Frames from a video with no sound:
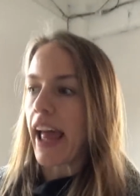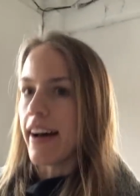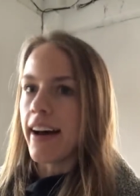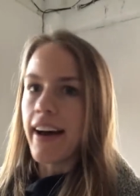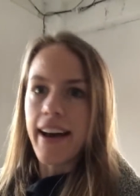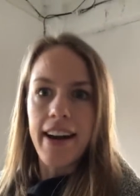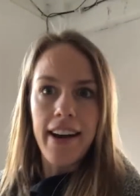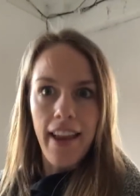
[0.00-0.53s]
Uh,
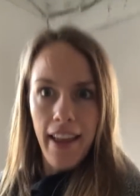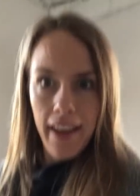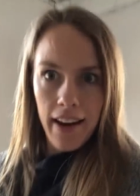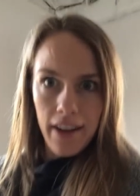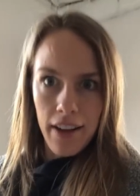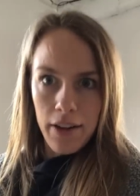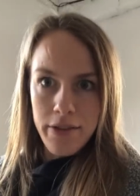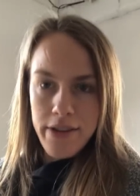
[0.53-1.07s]
edited
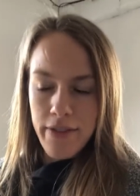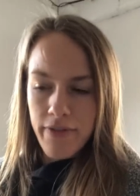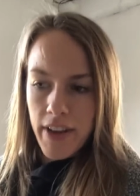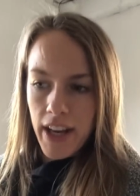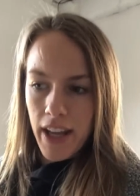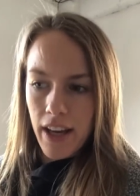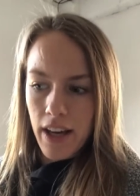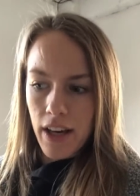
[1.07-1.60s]
a YouTube
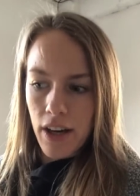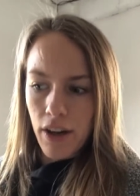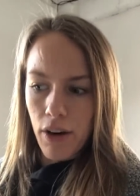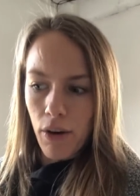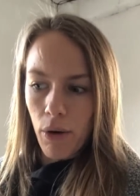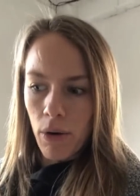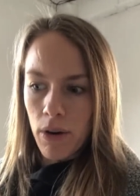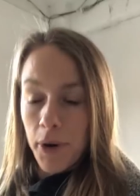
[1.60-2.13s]

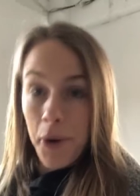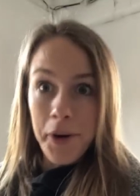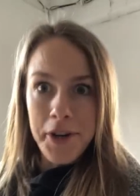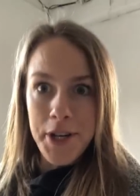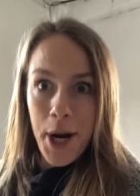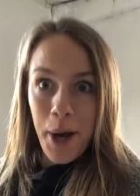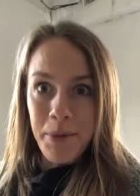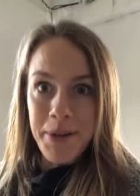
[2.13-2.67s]
video, wrote a
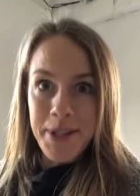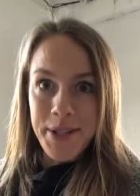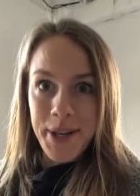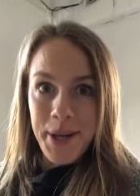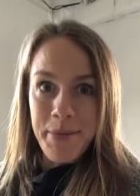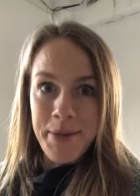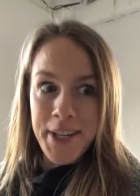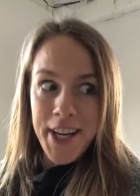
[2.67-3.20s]
job
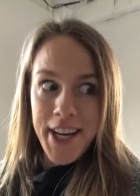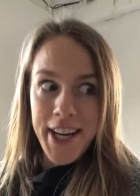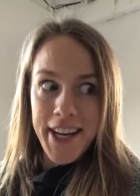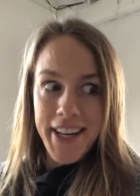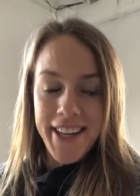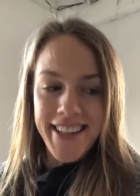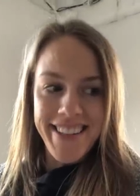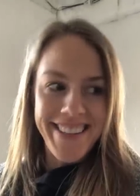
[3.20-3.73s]

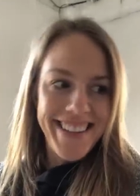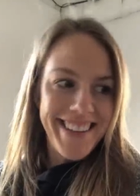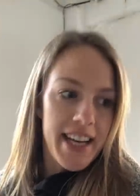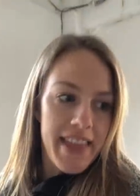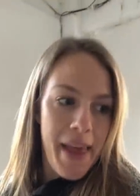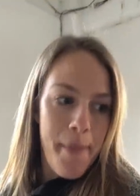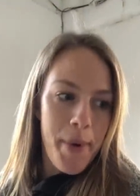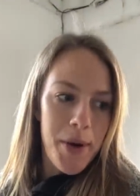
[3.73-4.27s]
description,
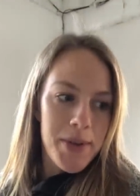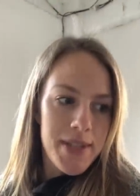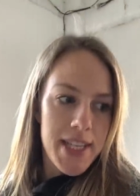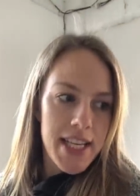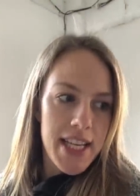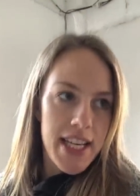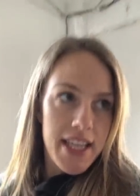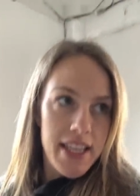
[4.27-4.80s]
got that
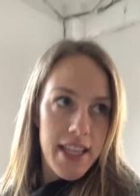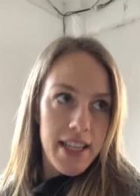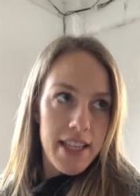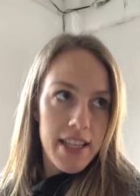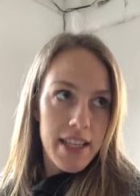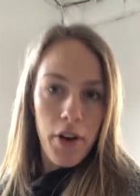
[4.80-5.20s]
posted,